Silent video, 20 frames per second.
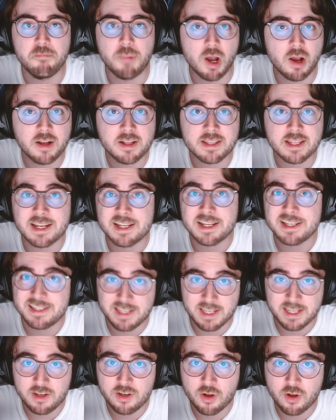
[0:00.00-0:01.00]
bug that I
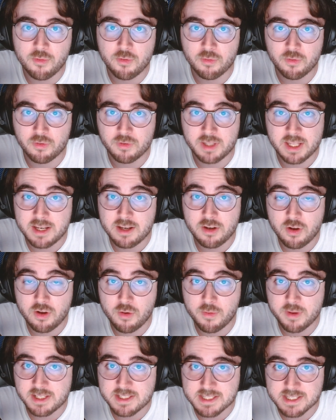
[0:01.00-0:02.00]
didn't
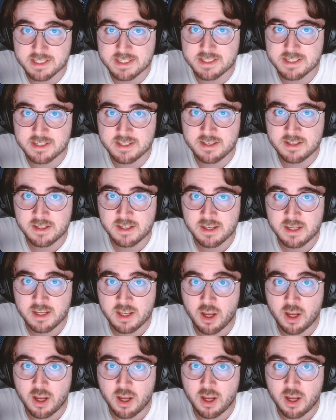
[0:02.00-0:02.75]
know existed